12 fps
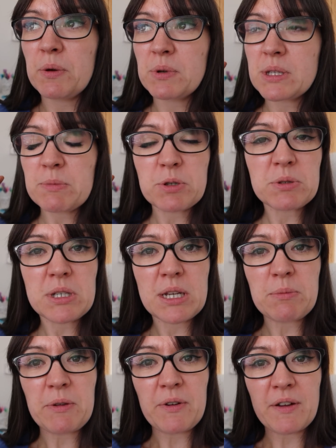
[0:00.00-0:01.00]
that was supposed to
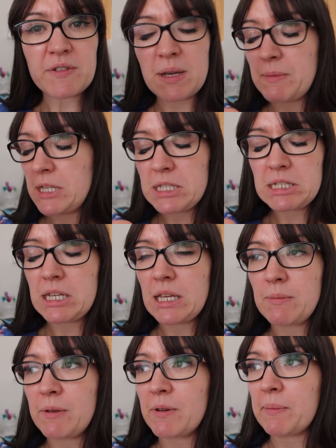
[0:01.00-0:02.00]
take me 5-10 minutes is
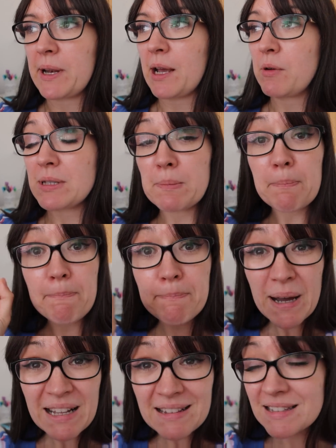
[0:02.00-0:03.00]
taking me flipping hours,
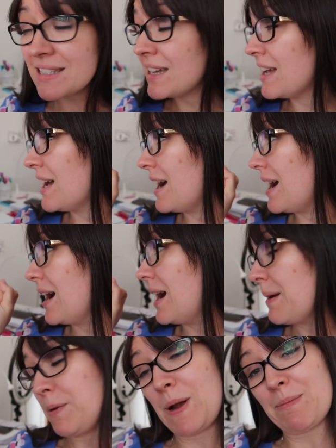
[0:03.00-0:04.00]
but
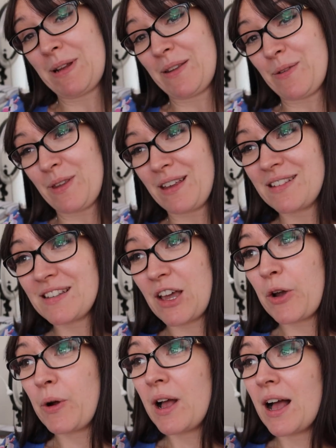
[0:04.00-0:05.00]
I'm quite pleased with it.
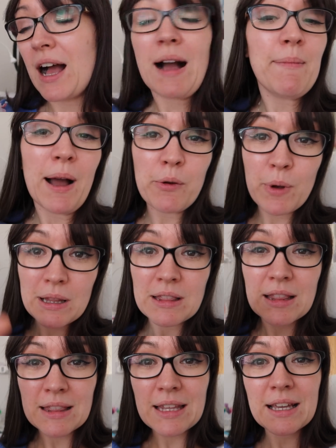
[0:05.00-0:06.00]
So I will
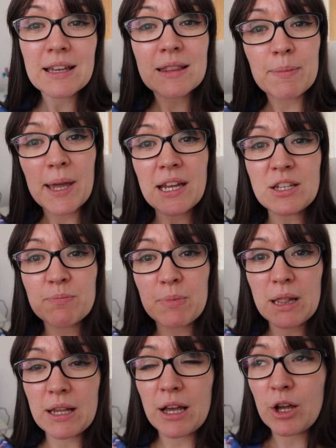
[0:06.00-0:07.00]
link the page
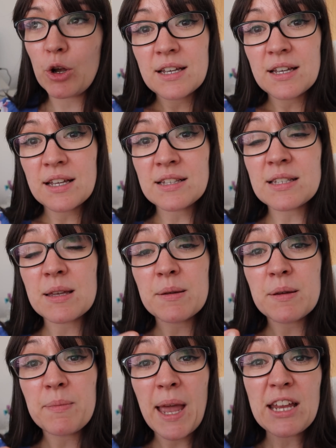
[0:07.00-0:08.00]
below. It's
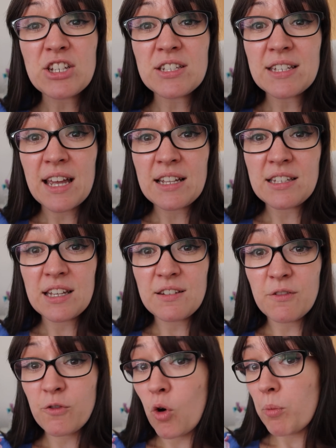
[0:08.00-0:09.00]
a page
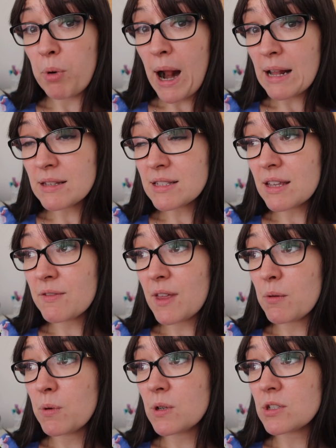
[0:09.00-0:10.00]
intended for brands if
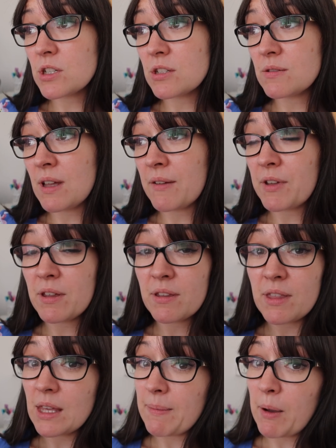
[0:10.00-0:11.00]
they want to have a
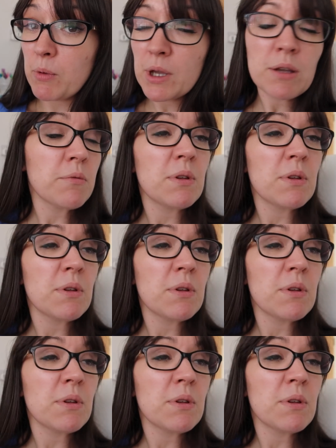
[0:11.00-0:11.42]
think about working